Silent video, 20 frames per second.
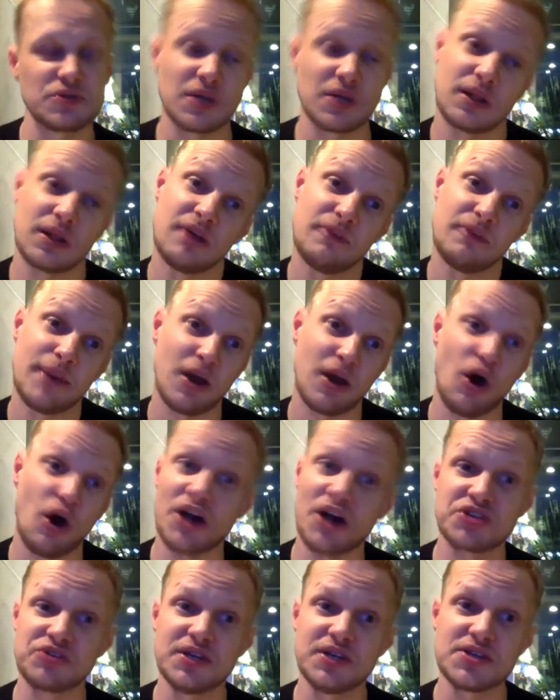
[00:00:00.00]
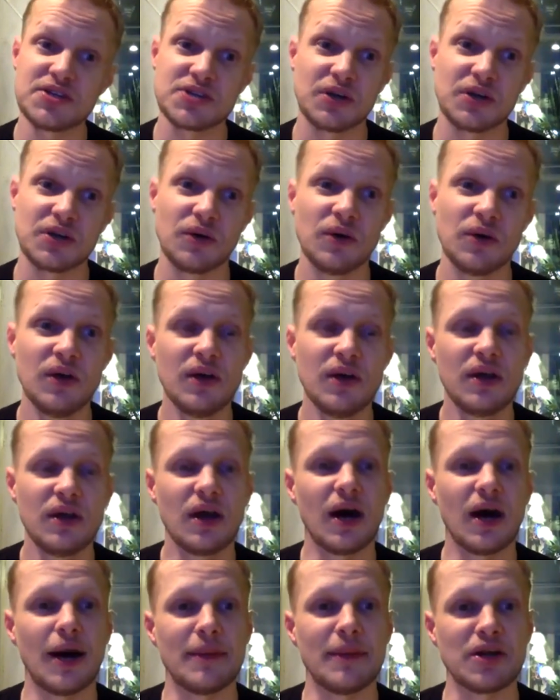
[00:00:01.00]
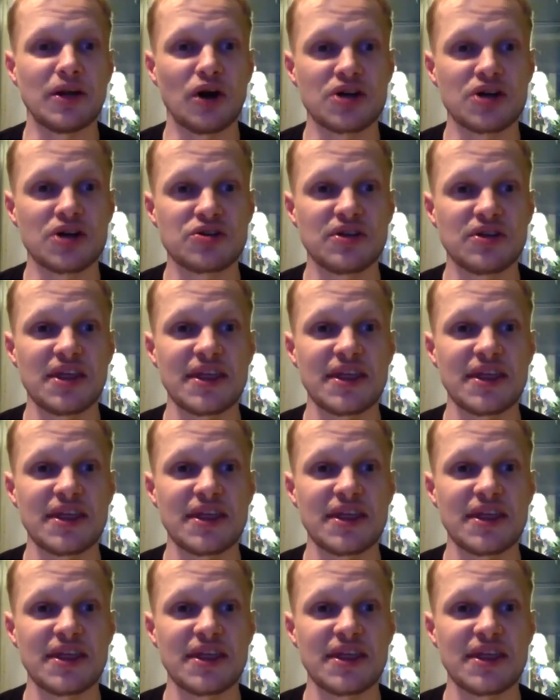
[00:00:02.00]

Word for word: What I love about Austria. So um, in Austria,